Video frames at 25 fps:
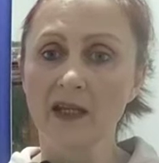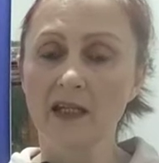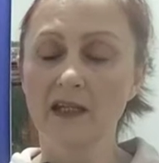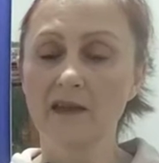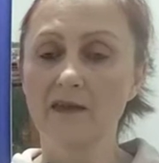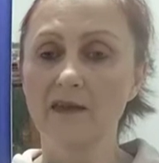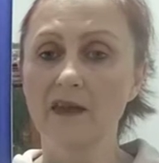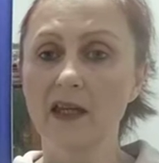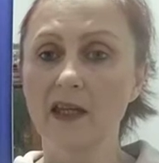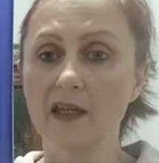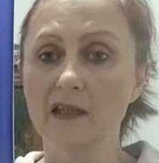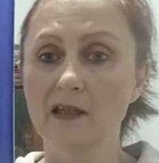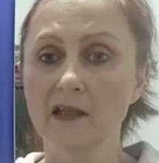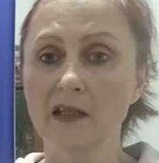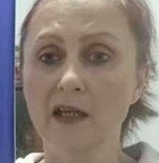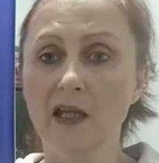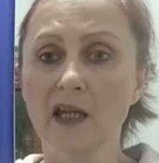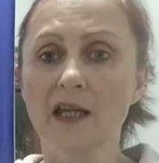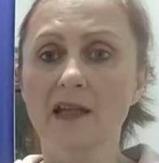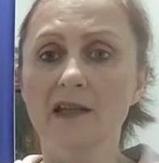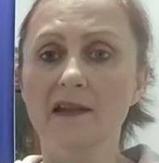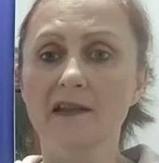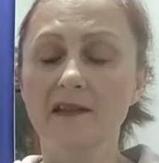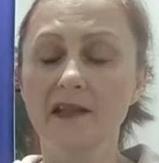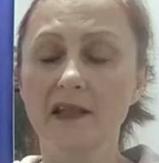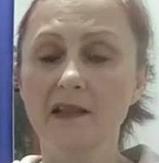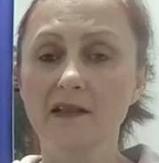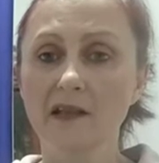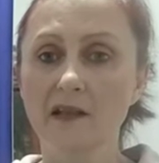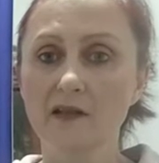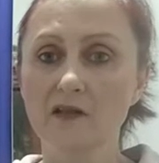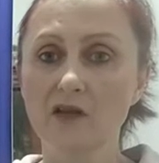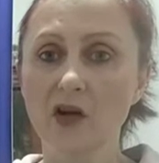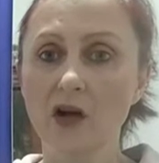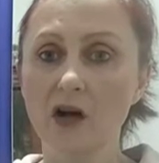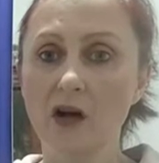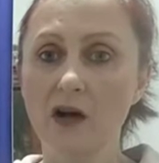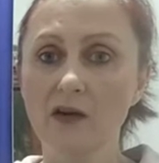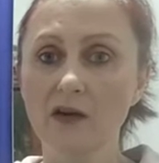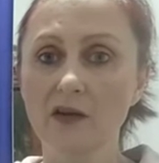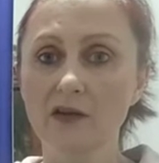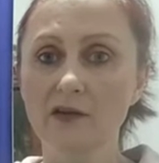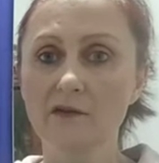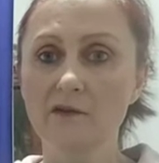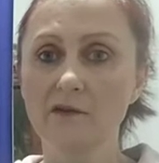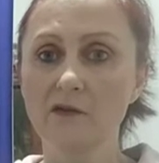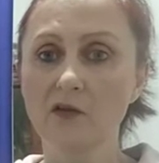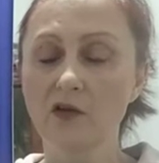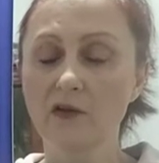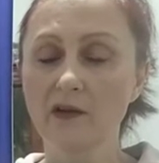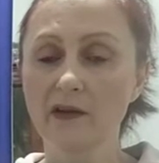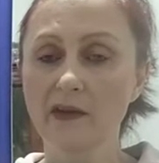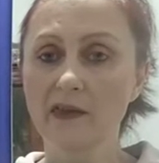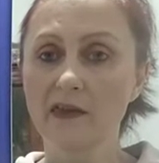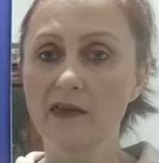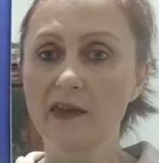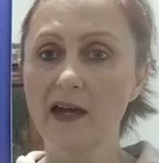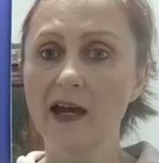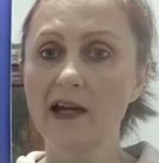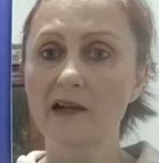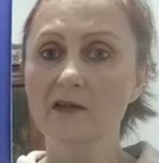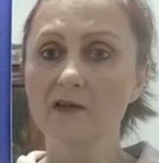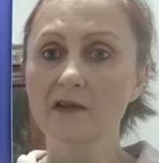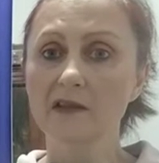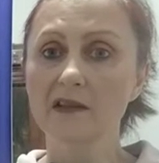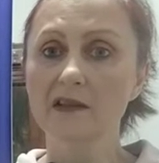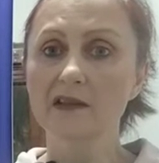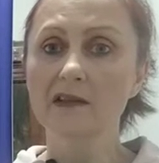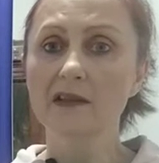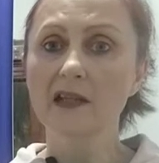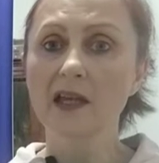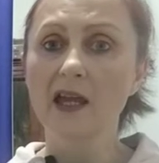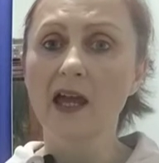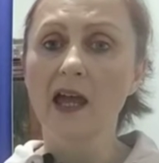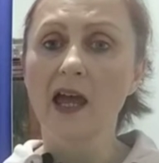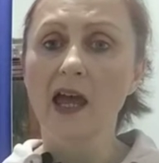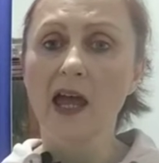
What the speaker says: He then set a target for 1,000,